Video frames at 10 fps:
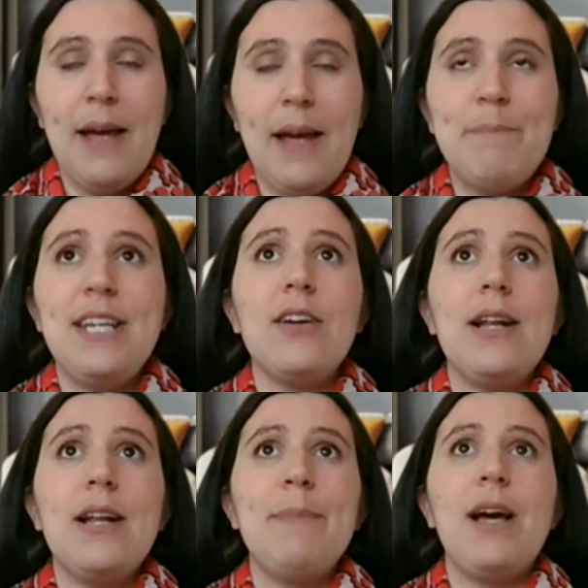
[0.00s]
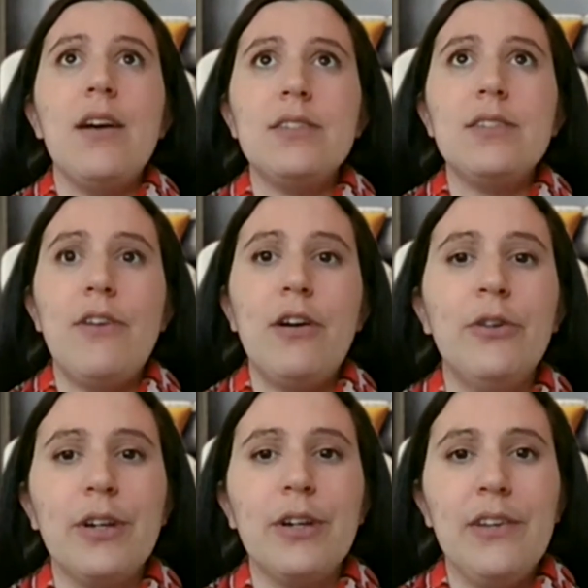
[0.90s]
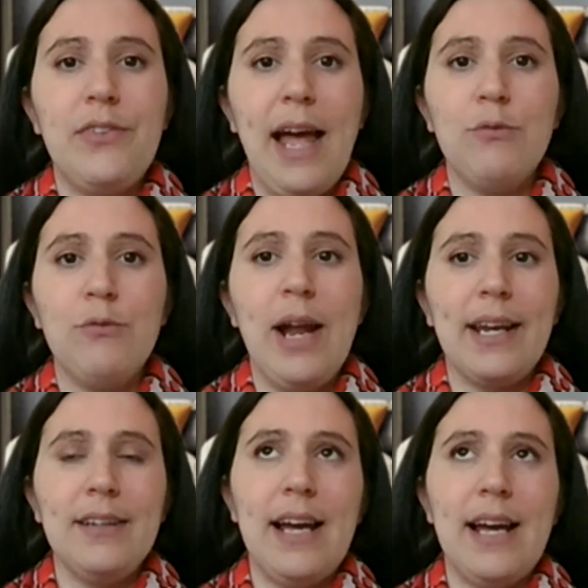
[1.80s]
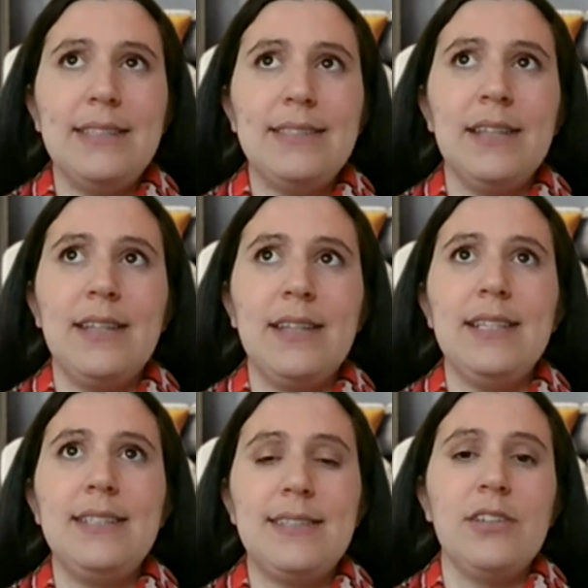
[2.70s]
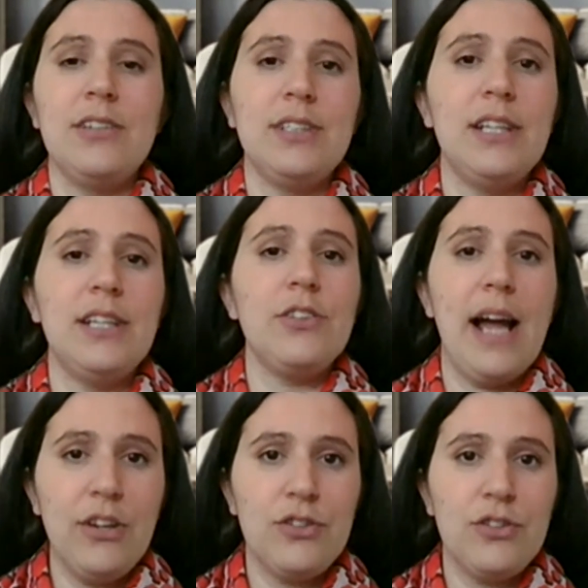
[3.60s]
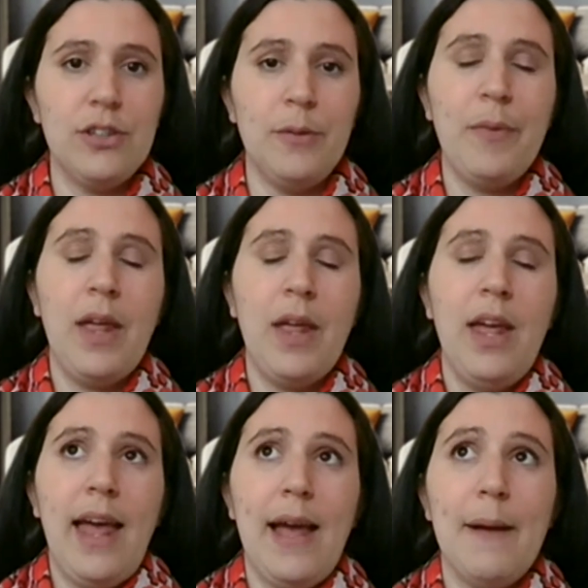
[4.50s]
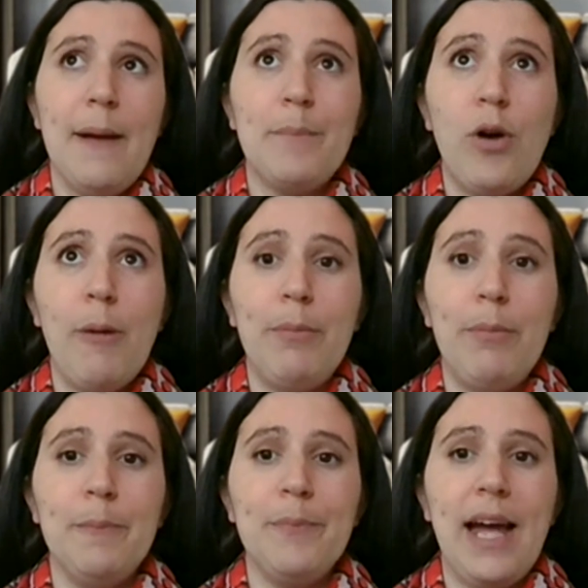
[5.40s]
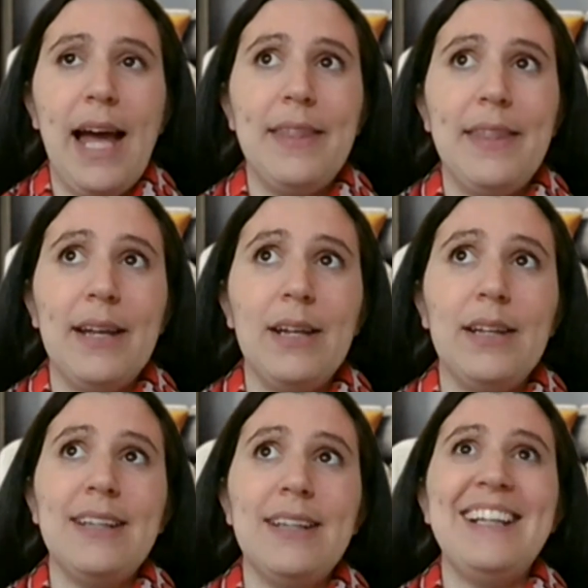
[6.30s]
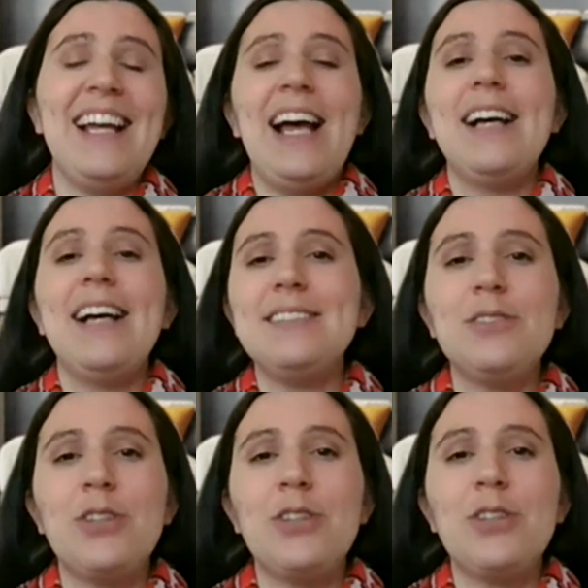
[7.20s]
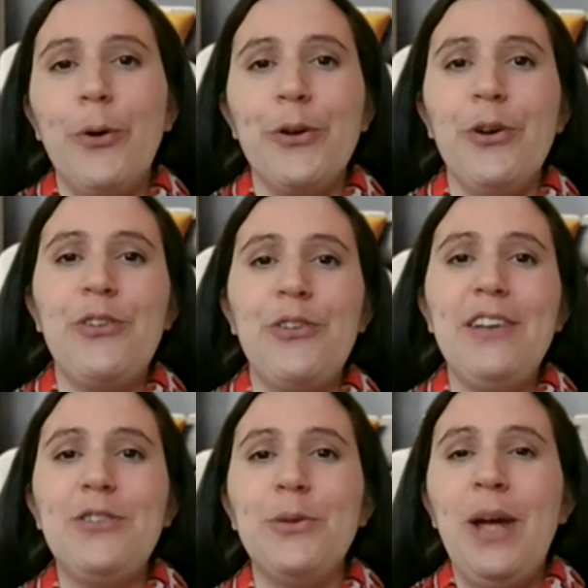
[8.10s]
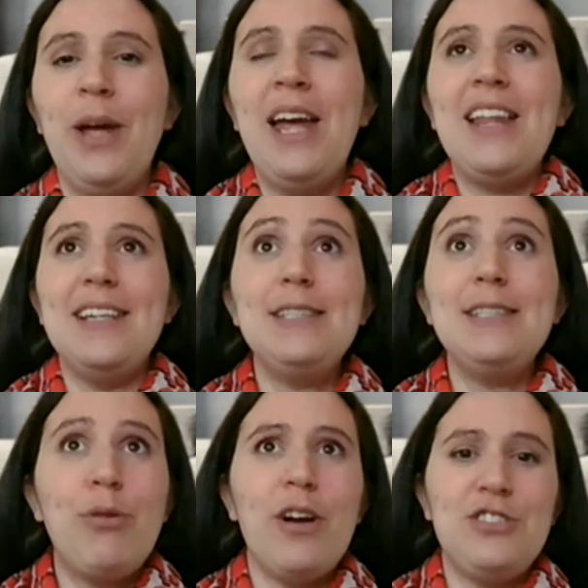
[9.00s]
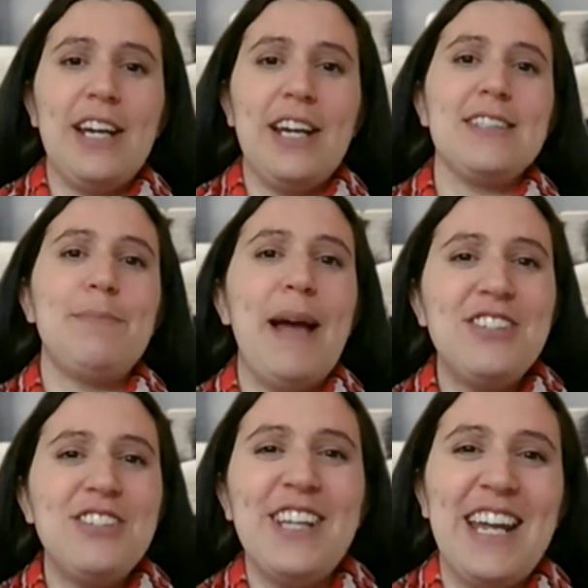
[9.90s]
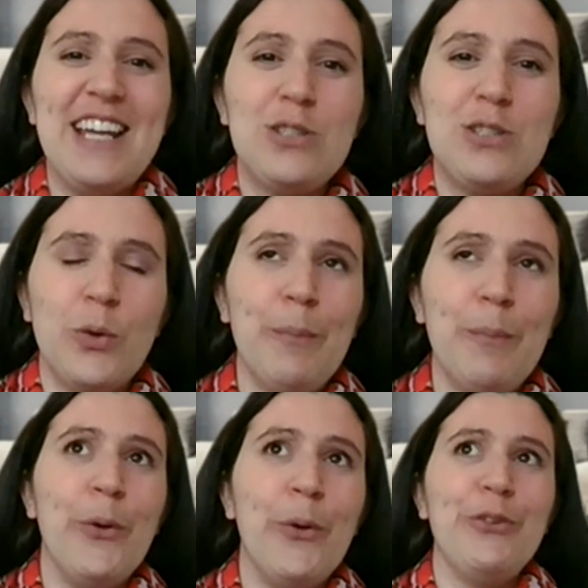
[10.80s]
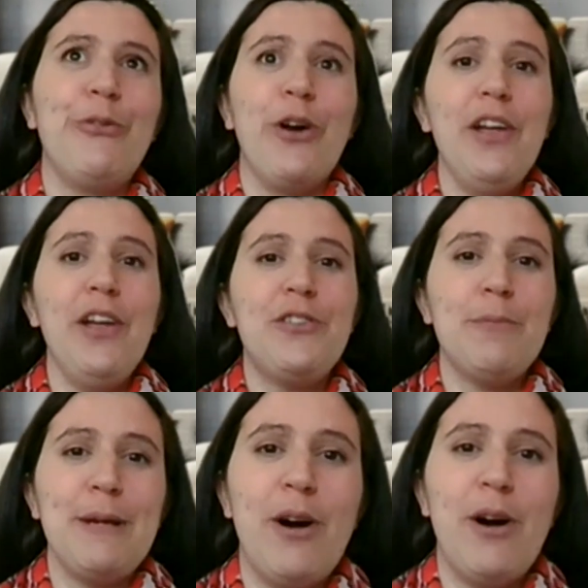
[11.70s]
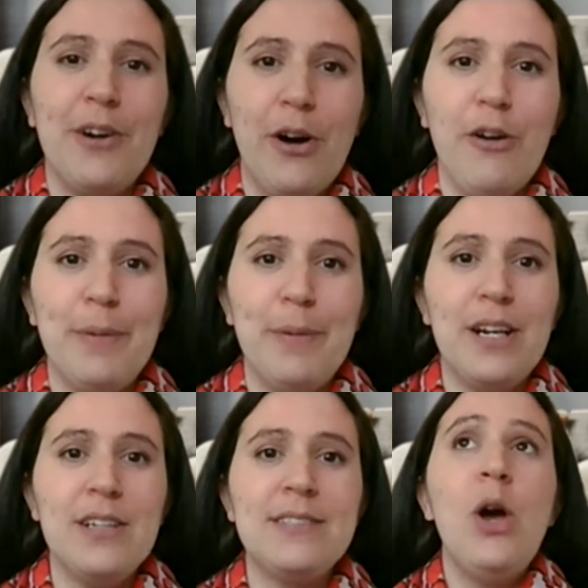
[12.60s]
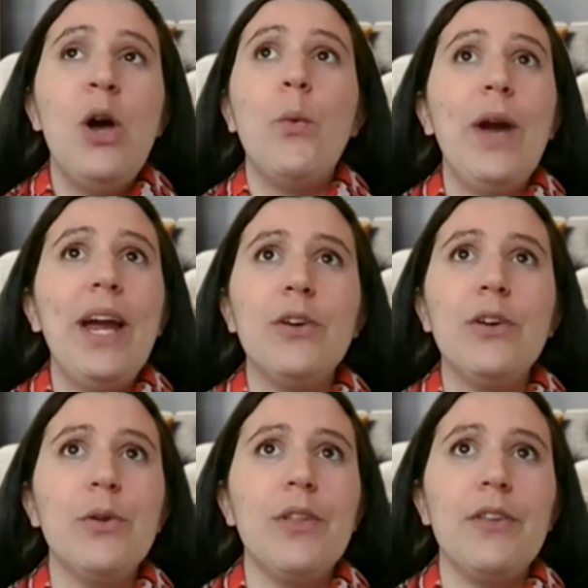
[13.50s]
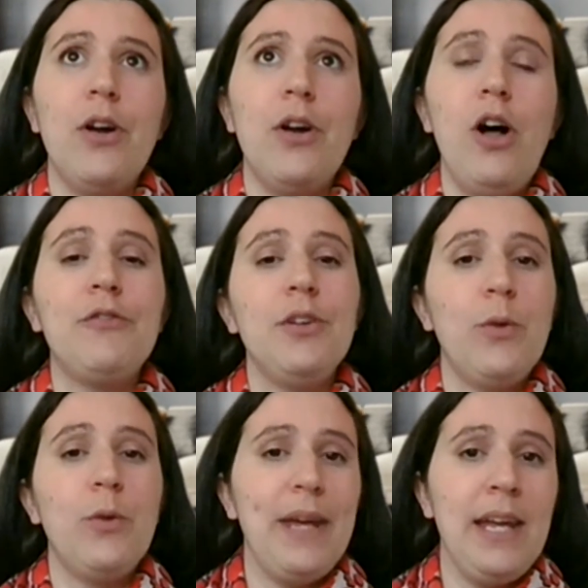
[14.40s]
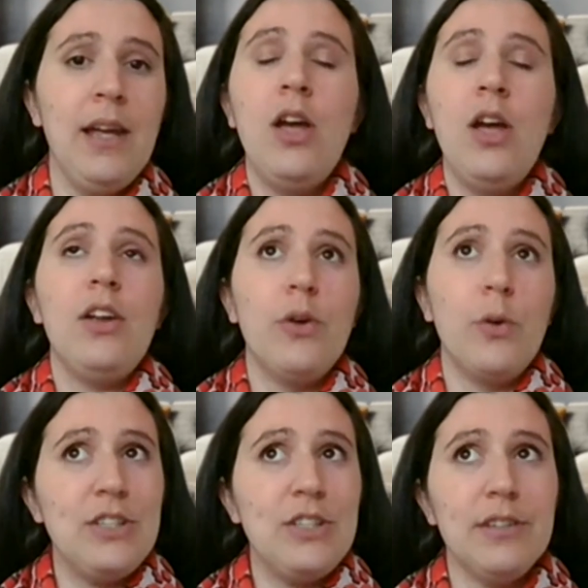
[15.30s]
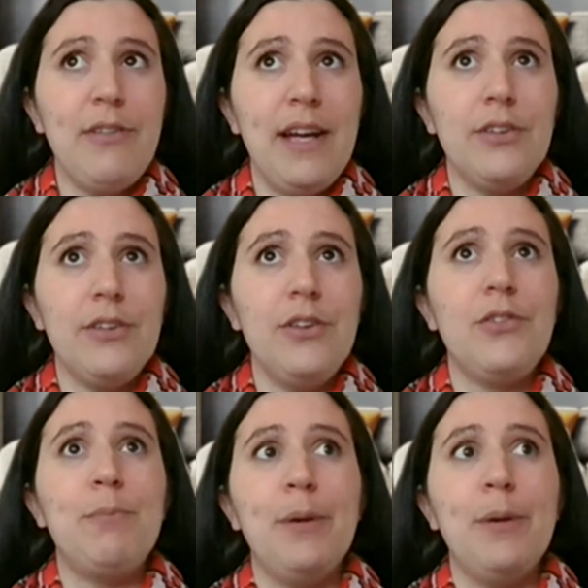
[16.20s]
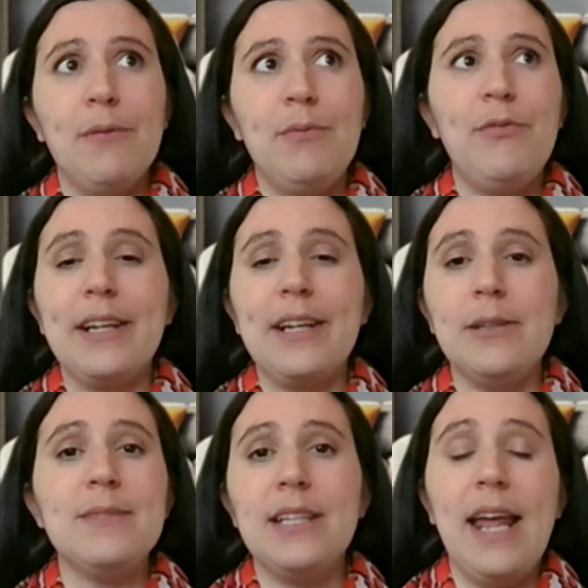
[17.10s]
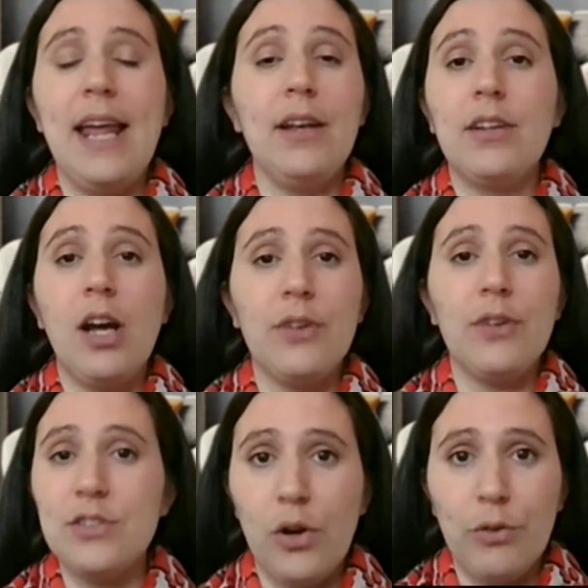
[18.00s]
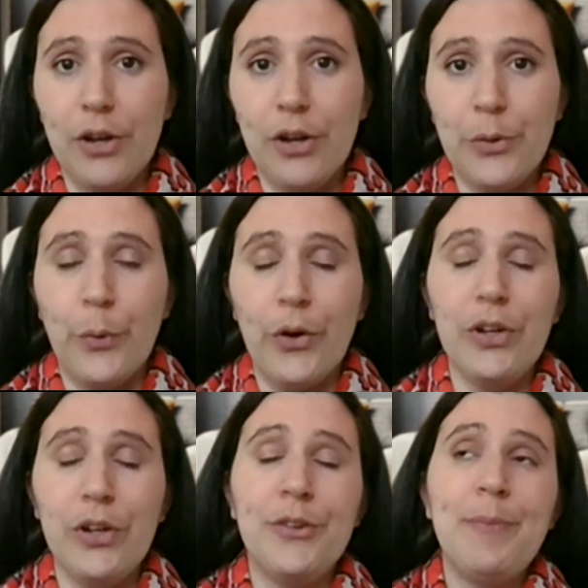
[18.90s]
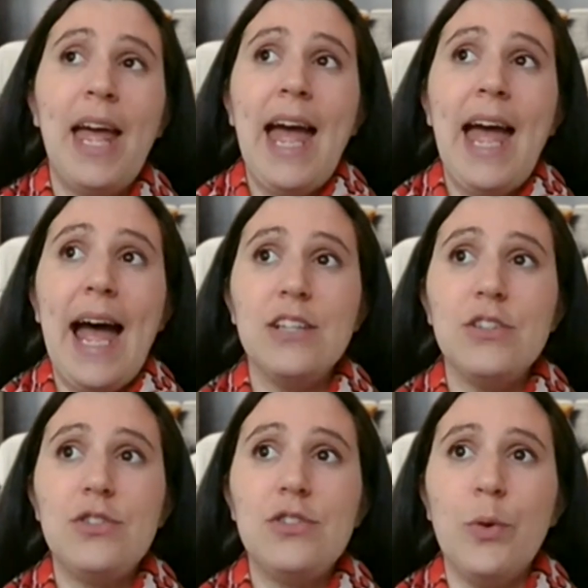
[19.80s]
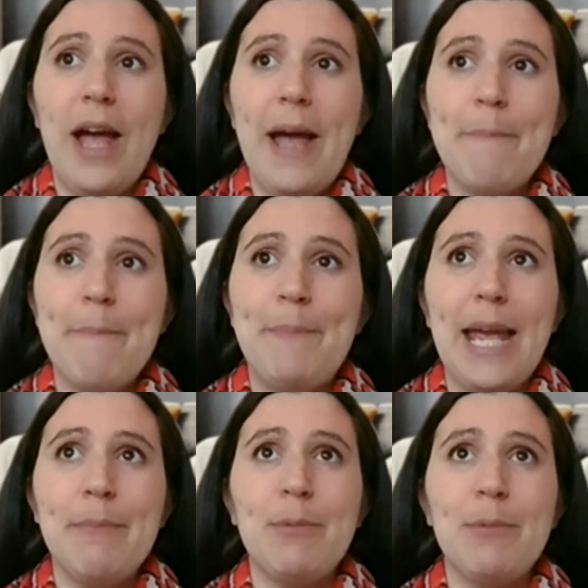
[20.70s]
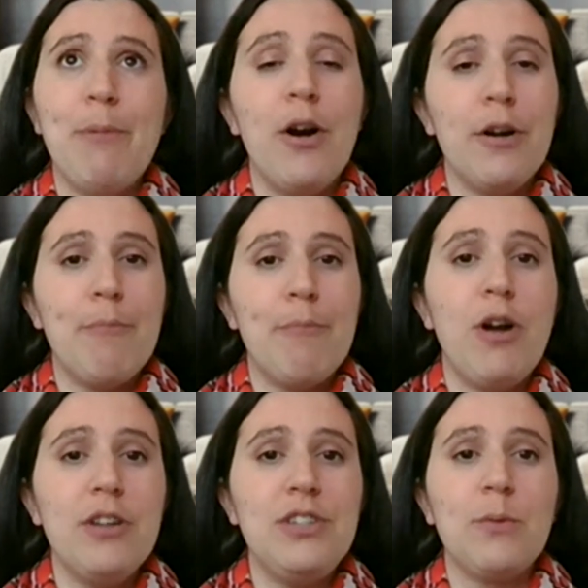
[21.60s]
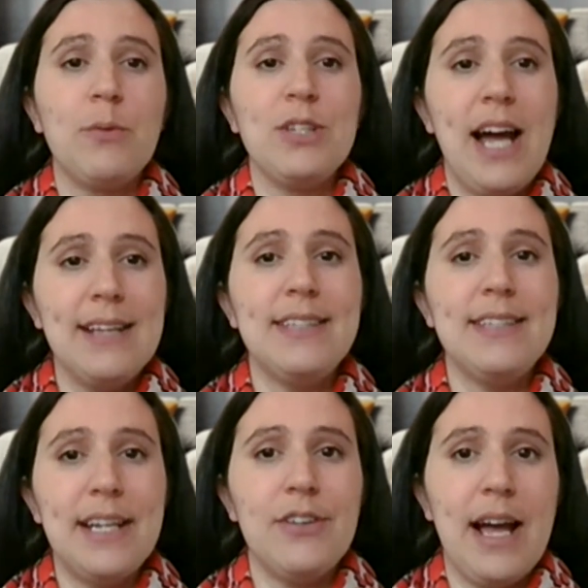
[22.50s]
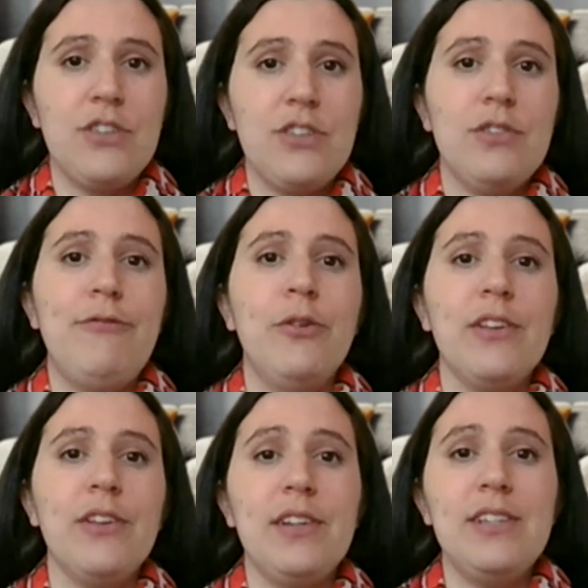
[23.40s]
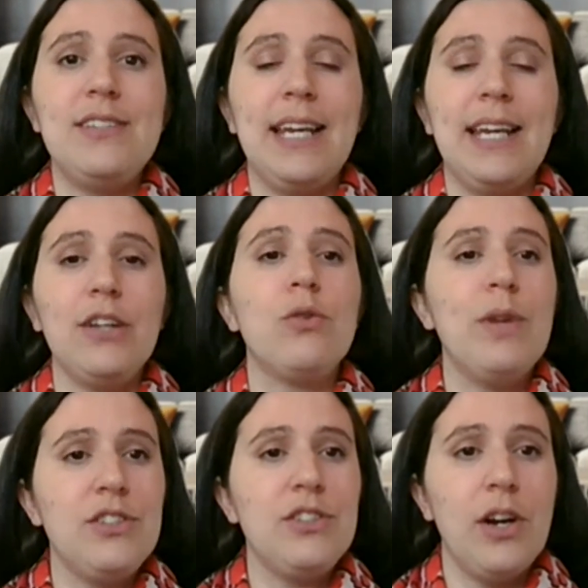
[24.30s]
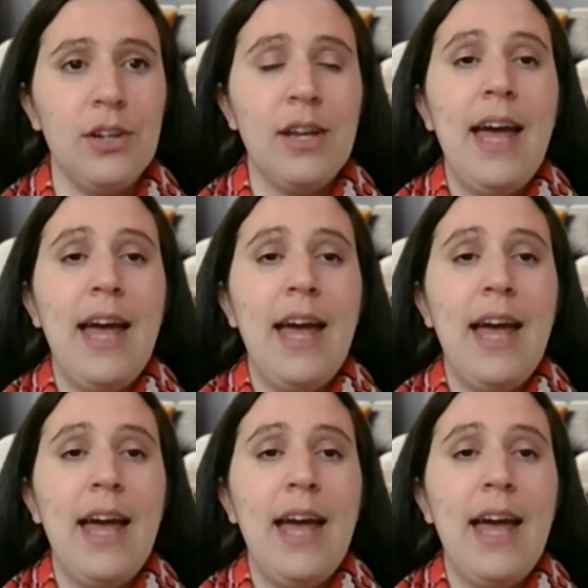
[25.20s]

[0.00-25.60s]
particularly because of our focus and recognising that this is such an international problem that hasn't got borders. And so this project especially is so important for us to be part of, because we know that there often will be Norwegian offenders, but victims in countries all around the world. And so being able to be part of a project which has an international focus and is seeking to reach out